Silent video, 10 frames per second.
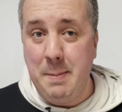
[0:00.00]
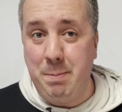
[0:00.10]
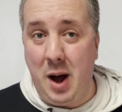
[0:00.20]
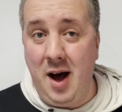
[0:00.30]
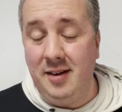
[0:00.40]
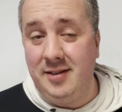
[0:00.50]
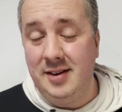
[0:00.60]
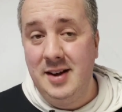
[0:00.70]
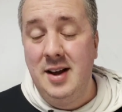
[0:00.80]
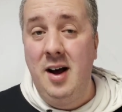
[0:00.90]
but
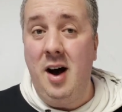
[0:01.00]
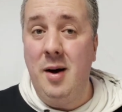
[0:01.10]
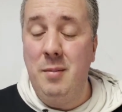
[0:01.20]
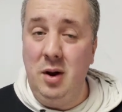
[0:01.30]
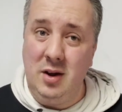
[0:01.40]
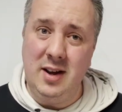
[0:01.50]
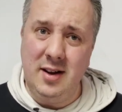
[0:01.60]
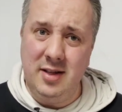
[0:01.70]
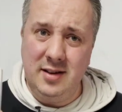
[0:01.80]
I'm looking at the